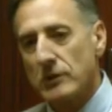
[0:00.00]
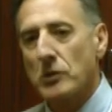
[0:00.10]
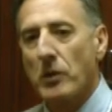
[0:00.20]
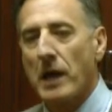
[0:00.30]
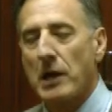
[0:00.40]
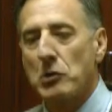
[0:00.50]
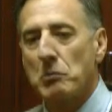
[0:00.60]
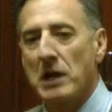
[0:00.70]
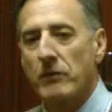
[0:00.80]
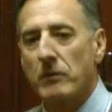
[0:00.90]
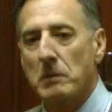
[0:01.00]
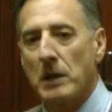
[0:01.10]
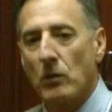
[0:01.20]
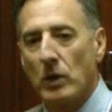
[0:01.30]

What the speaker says: So thank you, Beth, for being